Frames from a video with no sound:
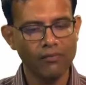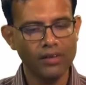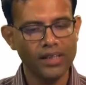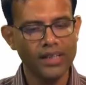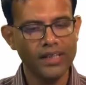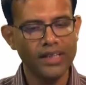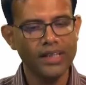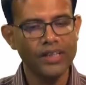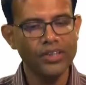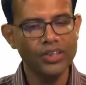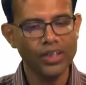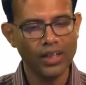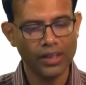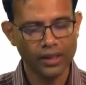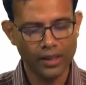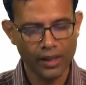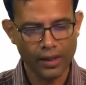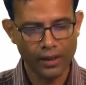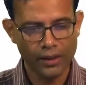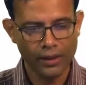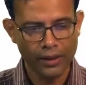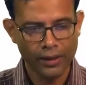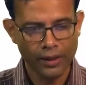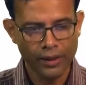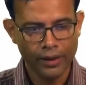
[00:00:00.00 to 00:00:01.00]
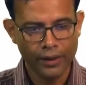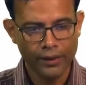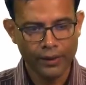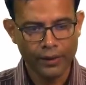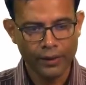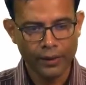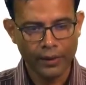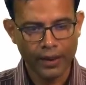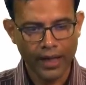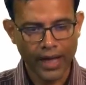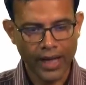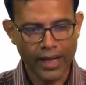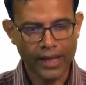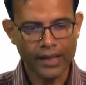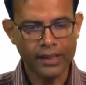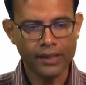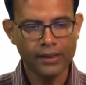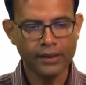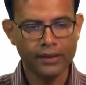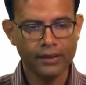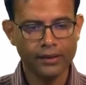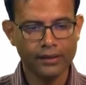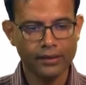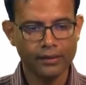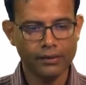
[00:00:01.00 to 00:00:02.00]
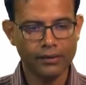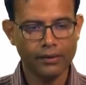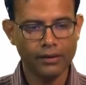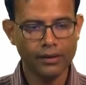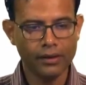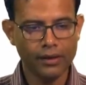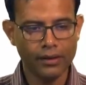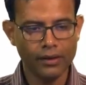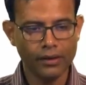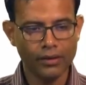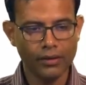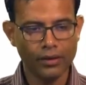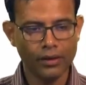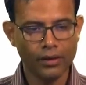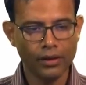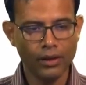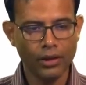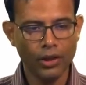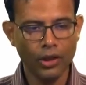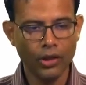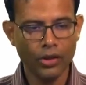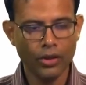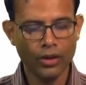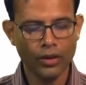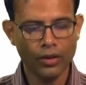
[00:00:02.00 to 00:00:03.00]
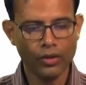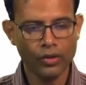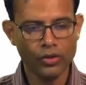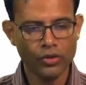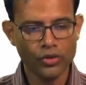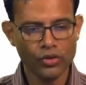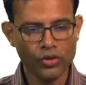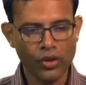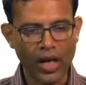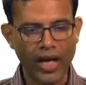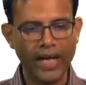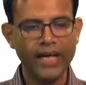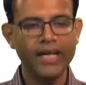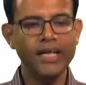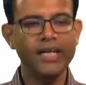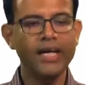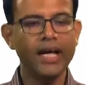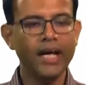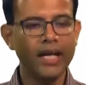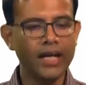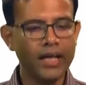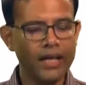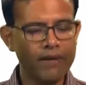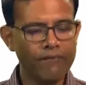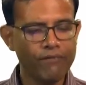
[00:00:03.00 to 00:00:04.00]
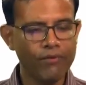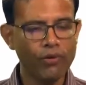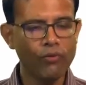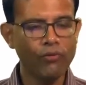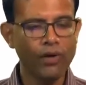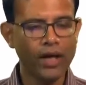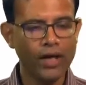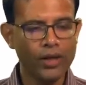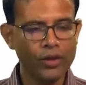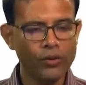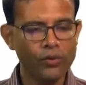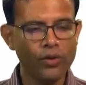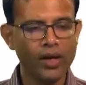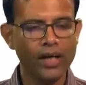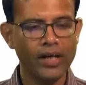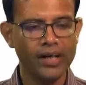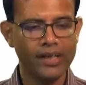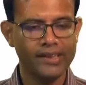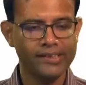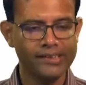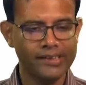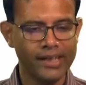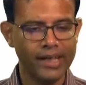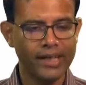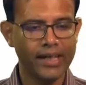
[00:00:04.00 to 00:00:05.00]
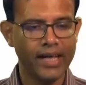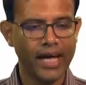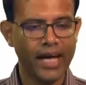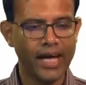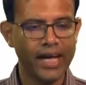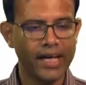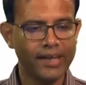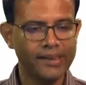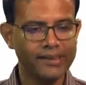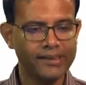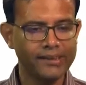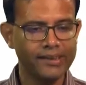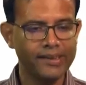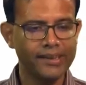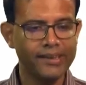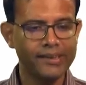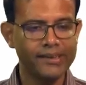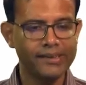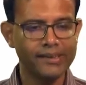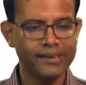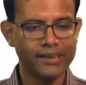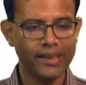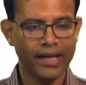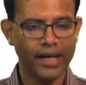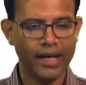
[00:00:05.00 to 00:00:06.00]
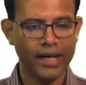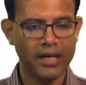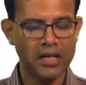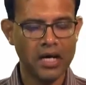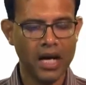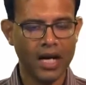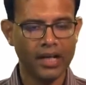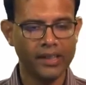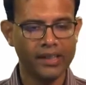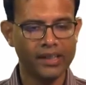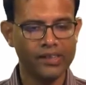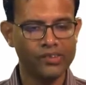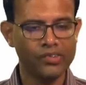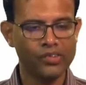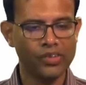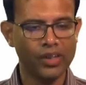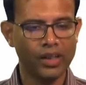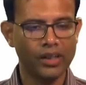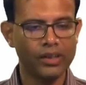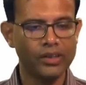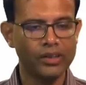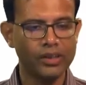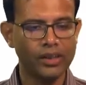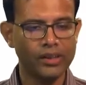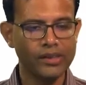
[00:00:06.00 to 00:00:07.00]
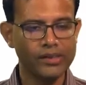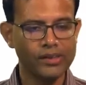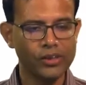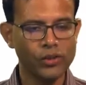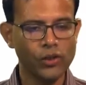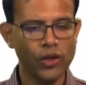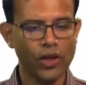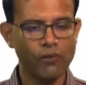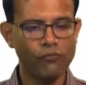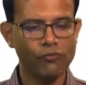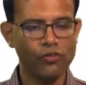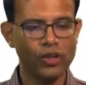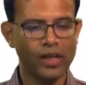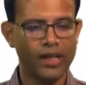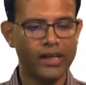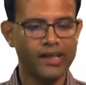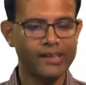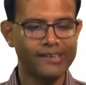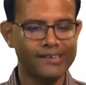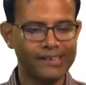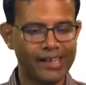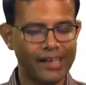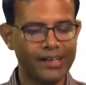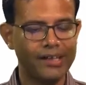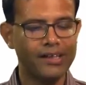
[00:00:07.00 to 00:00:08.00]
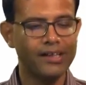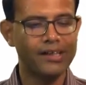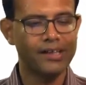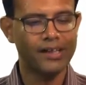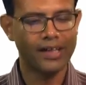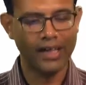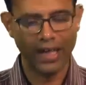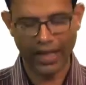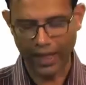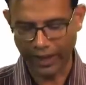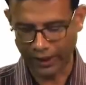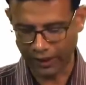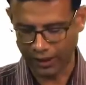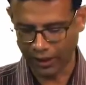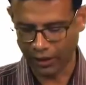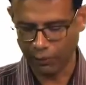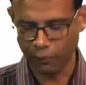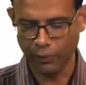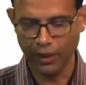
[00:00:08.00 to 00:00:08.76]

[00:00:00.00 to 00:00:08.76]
with each other, and so ideally if you want to understand galaxies and other structures, you have to understand intergalactic